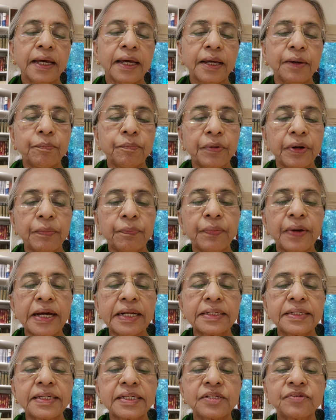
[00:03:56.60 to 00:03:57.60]
he
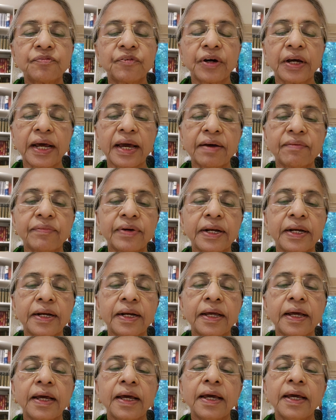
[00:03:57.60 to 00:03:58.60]
prepares us for
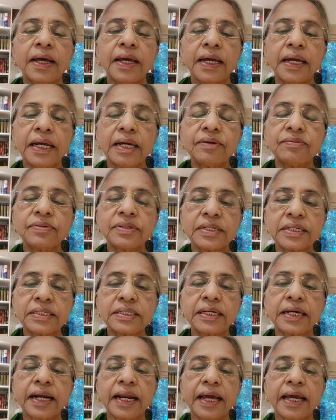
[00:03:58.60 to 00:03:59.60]
heaven. He gives us
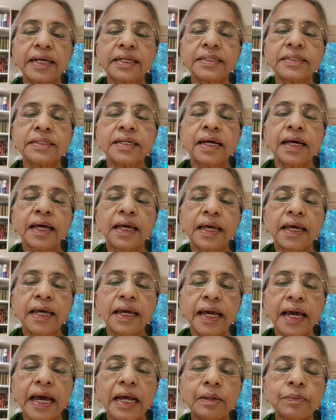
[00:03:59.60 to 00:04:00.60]
grace.
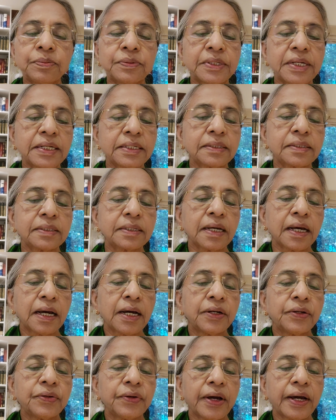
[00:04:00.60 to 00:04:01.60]
He helps us
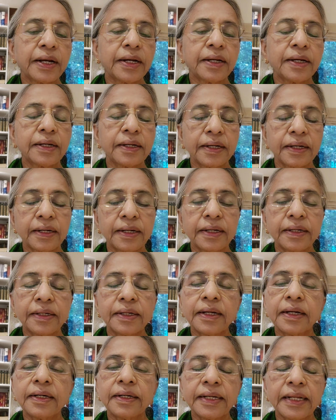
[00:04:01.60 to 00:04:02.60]

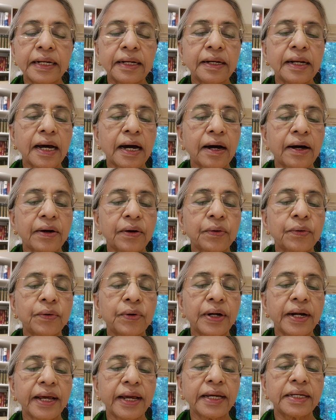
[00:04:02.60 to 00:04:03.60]
till our
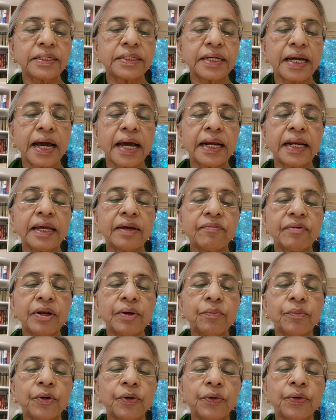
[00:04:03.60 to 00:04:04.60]
old age and
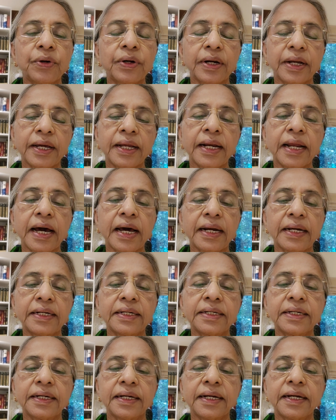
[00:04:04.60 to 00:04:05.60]
even more in our
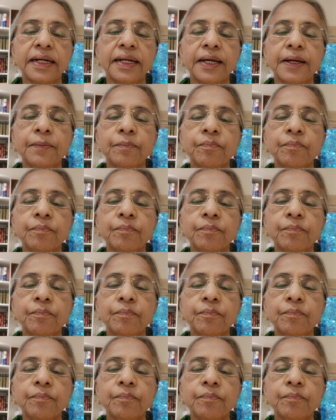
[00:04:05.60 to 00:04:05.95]
eternity.